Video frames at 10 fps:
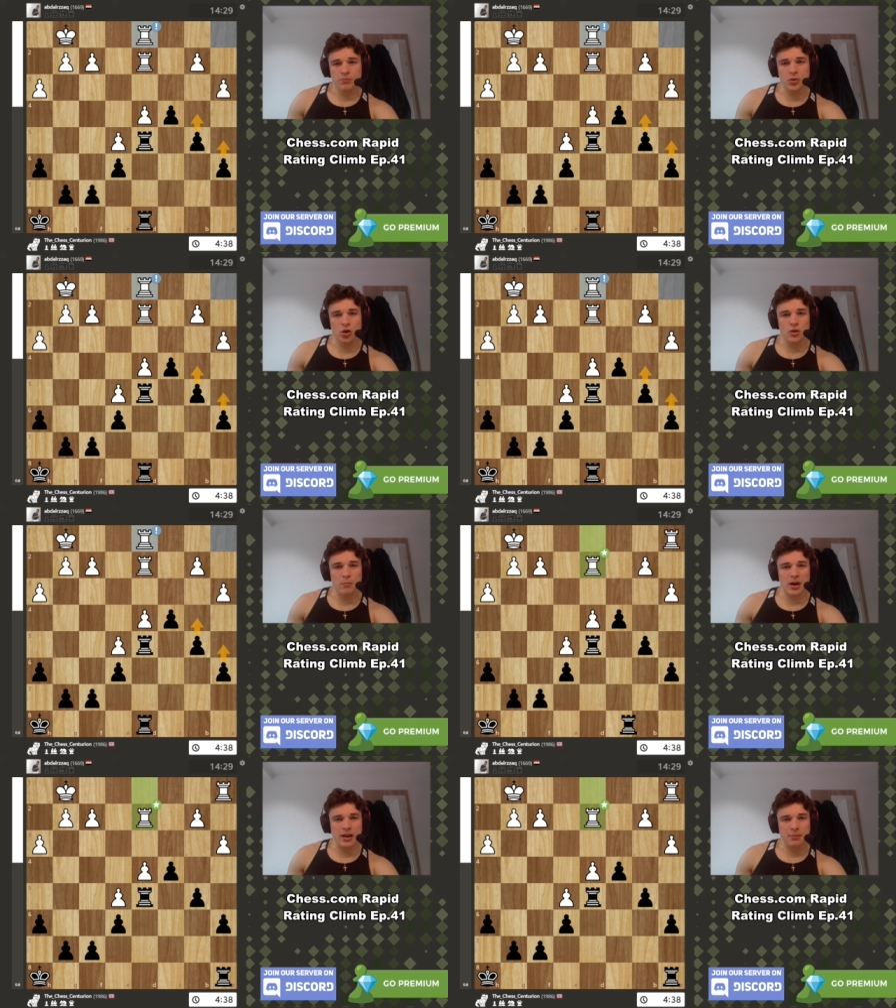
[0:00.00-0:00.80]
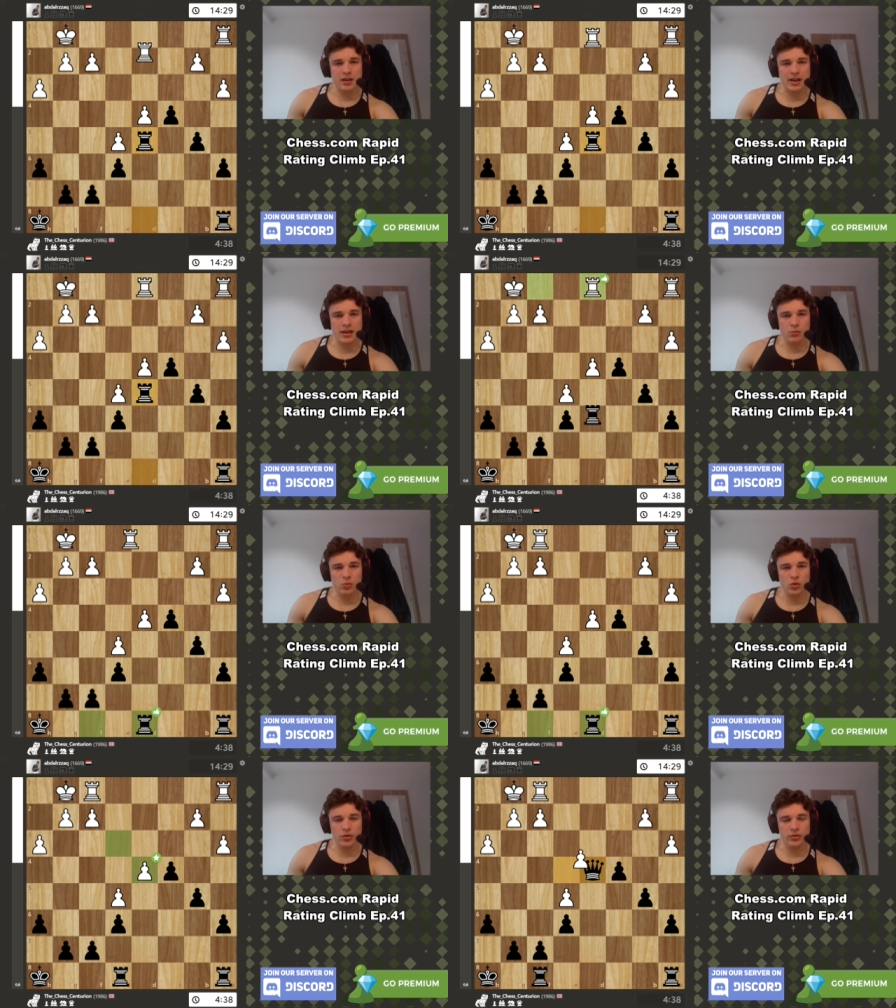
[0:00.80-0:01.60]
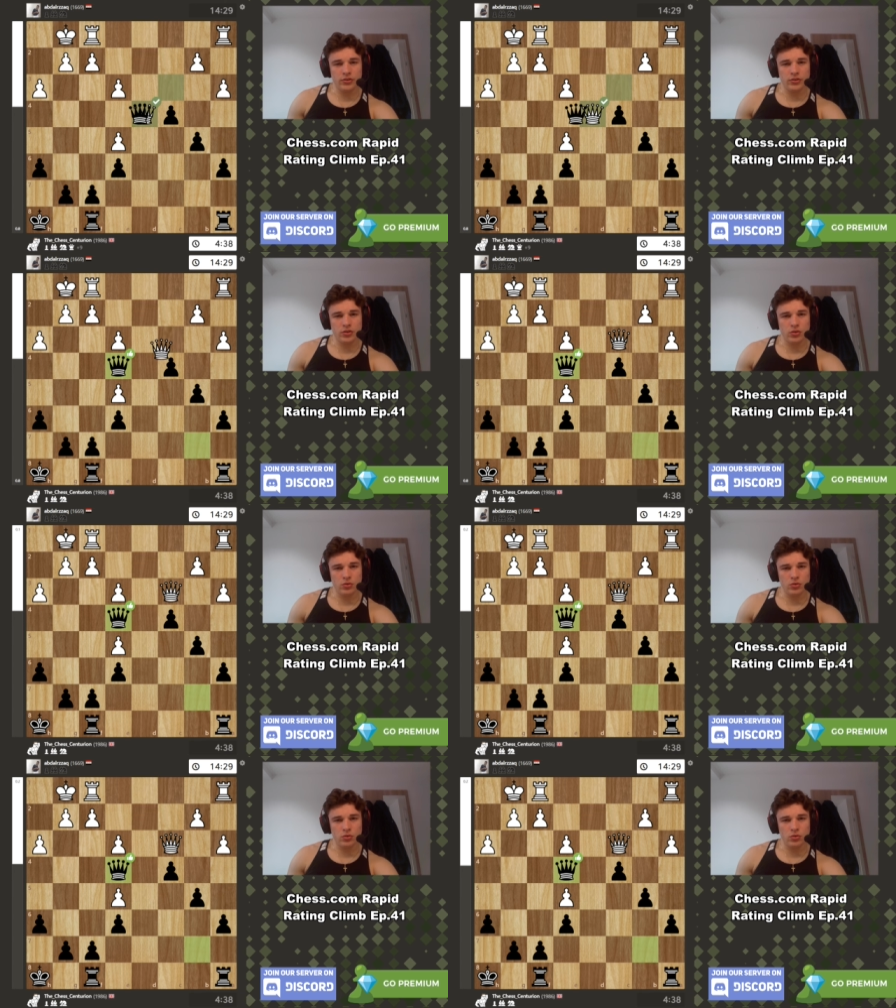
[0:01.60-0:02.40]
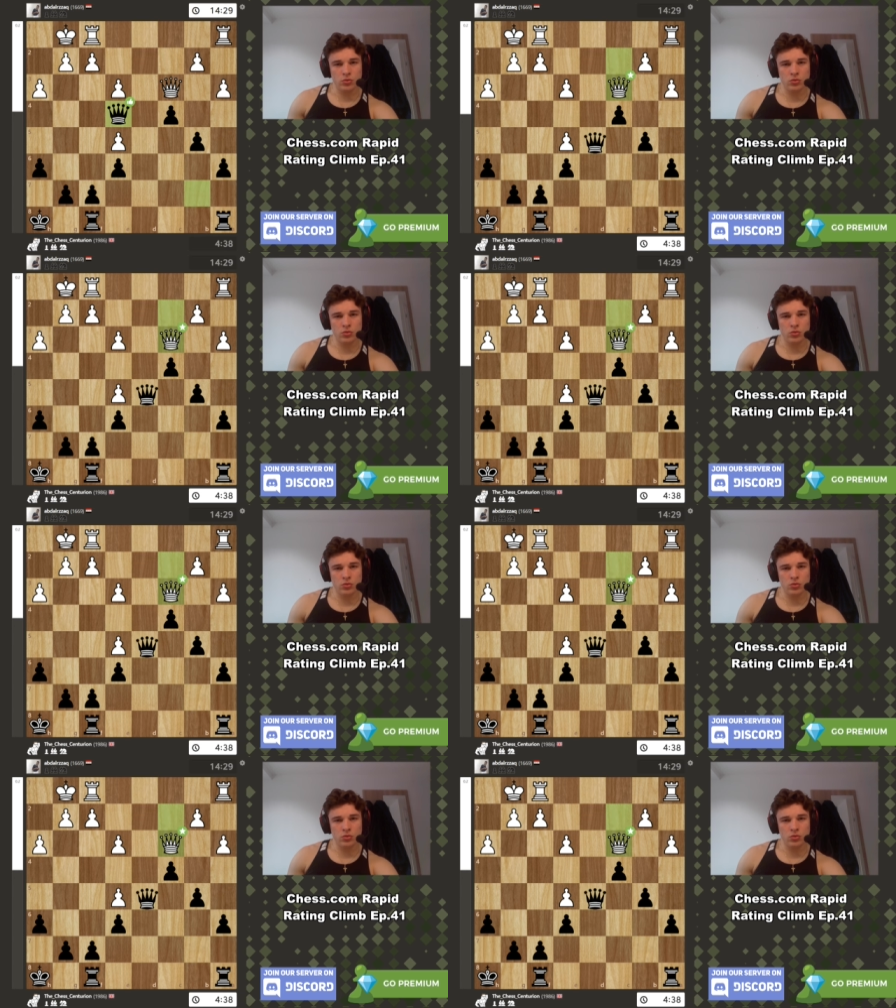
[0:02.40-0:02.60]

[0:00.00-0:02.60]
But my plan was to,